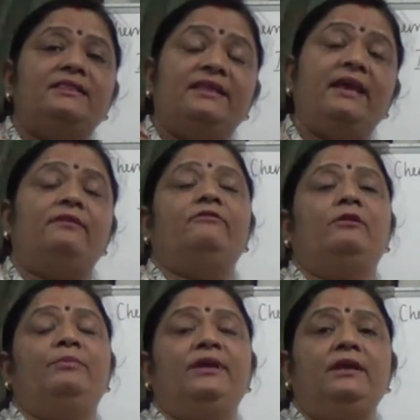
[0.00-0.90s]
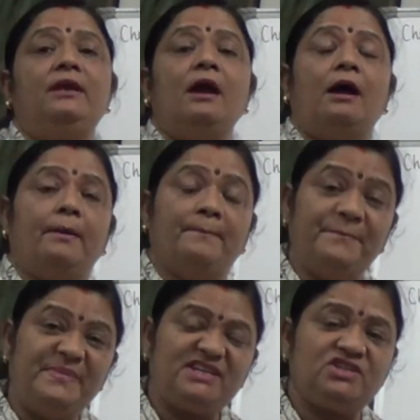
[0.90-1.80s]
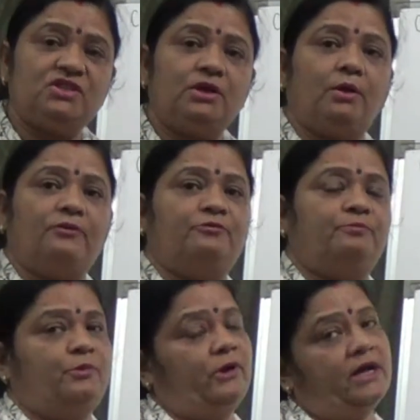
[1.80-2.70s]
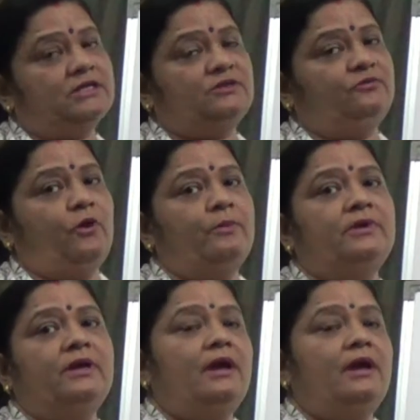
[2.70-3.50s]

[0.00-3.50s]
There will be a mixture of products formed